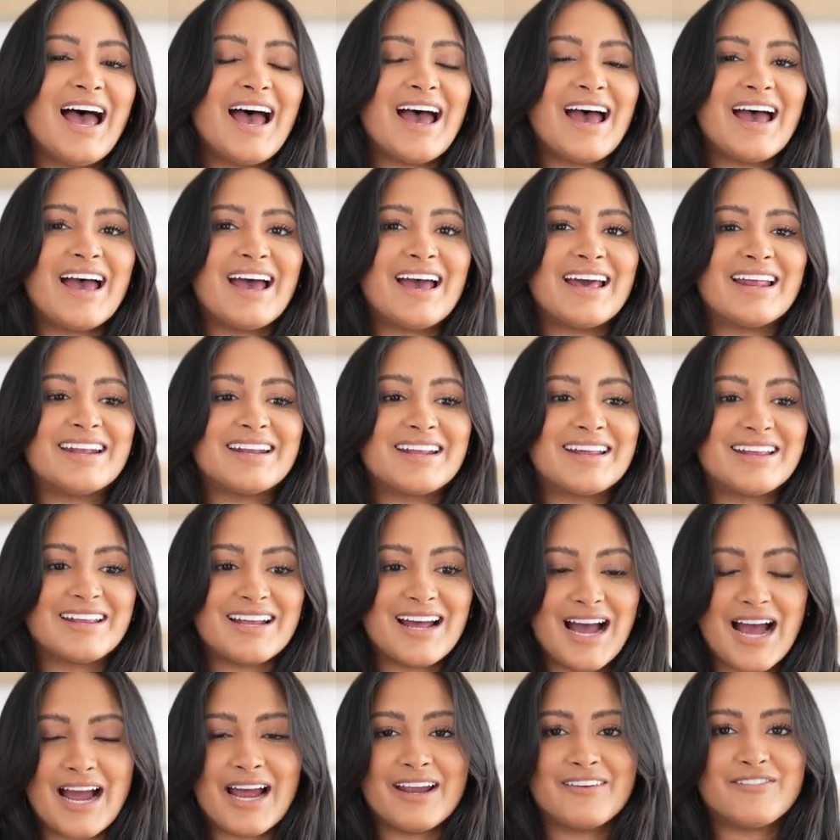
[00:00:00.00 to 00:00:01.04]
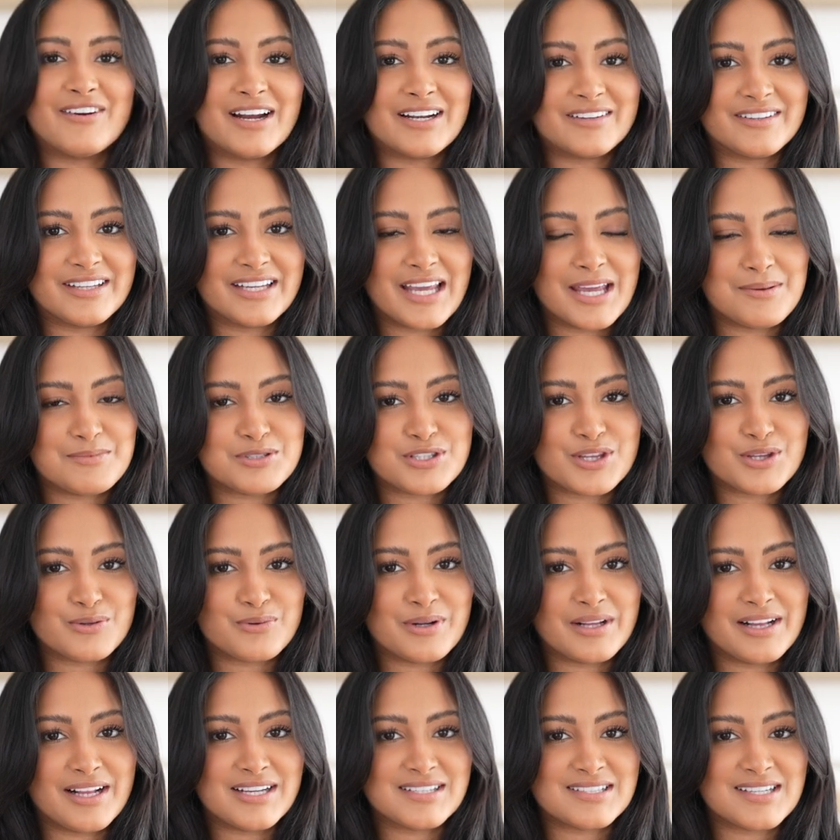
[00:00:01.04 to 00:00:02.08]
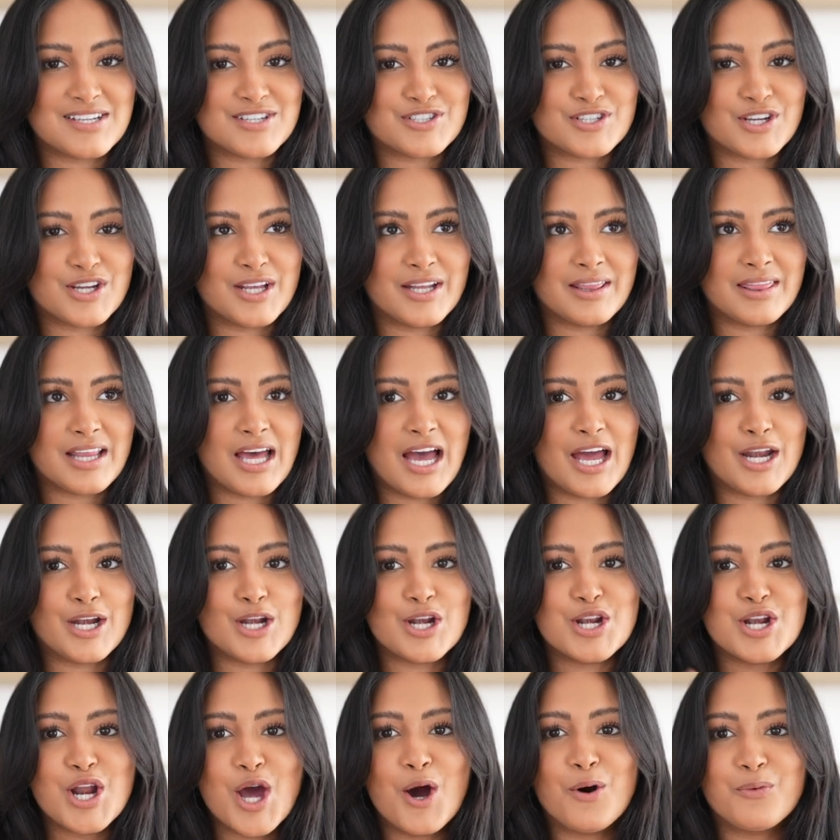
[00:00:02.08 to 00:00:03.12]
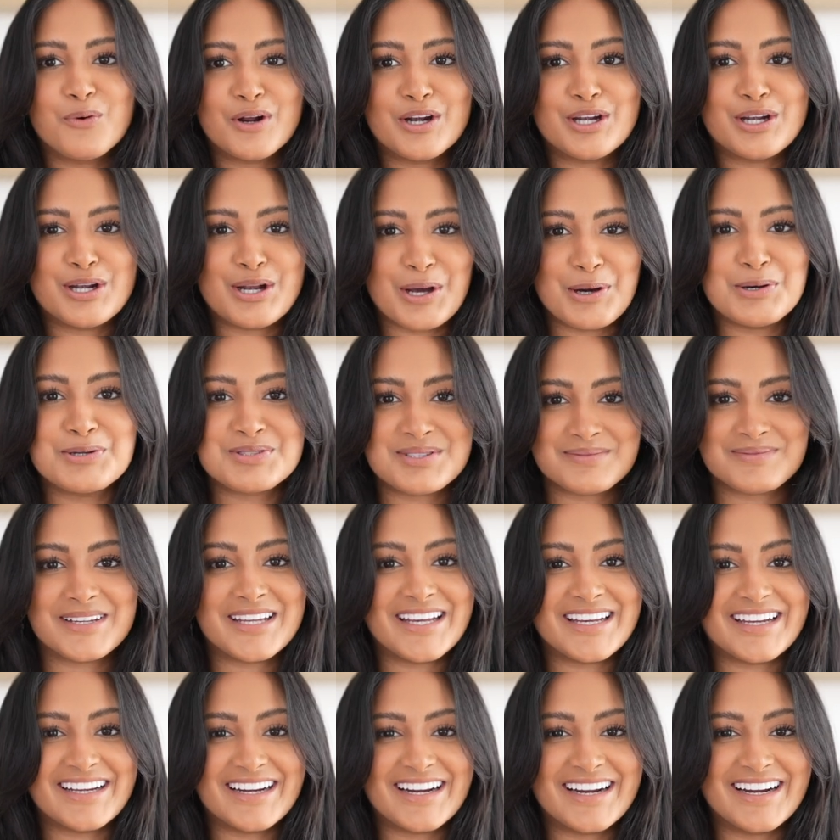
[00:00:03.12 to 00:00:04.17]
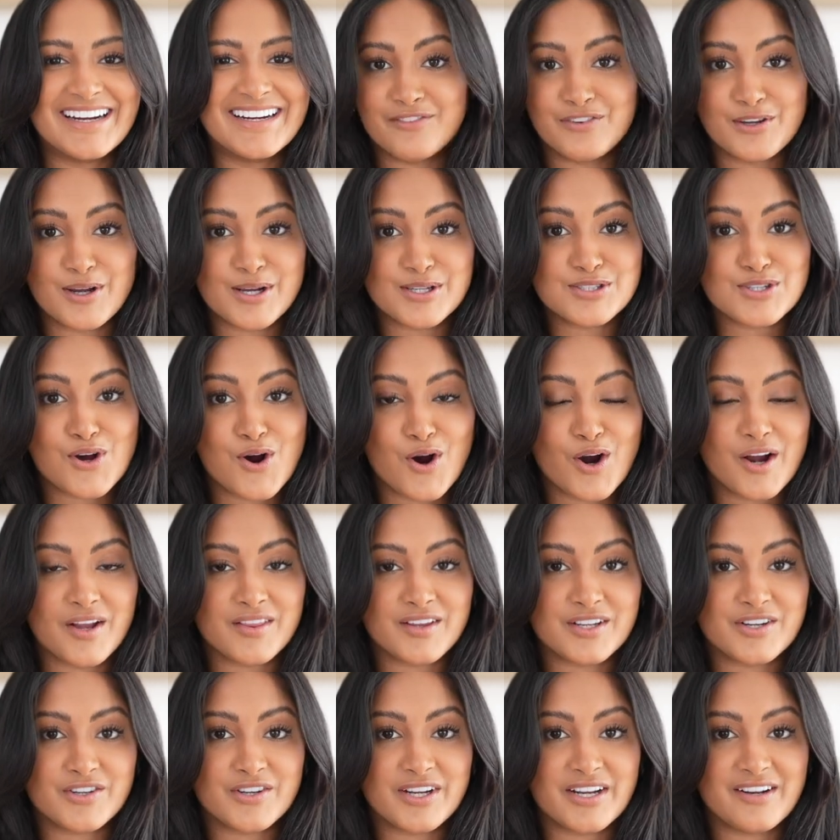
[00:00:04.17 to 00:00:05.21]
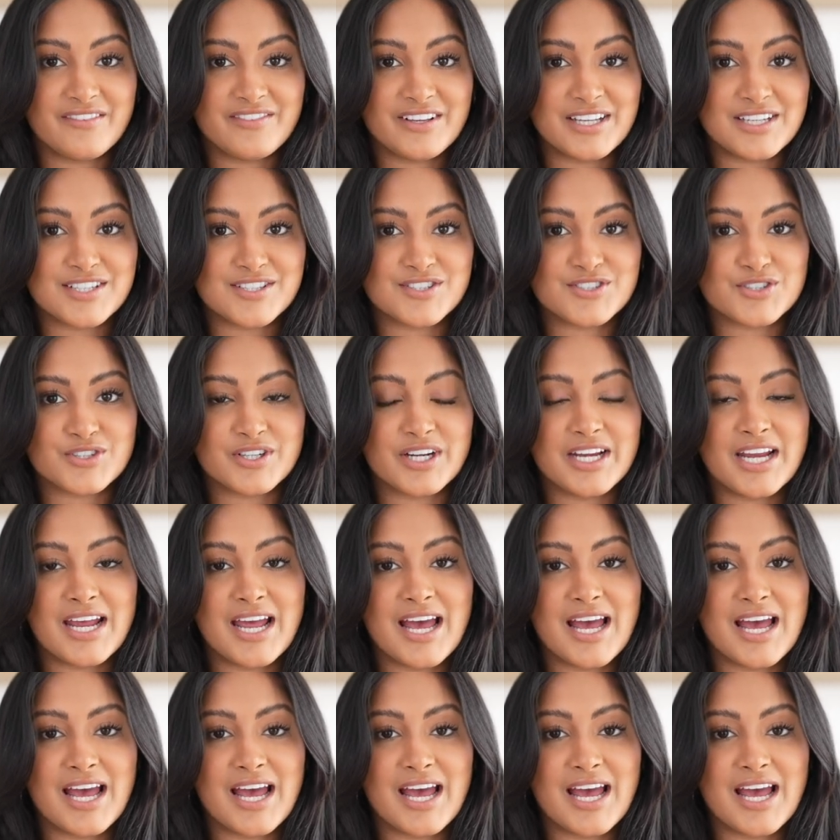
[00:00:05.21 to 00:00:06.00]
And I finally came to the realization that no one knows me here. If you guys are in the creative industry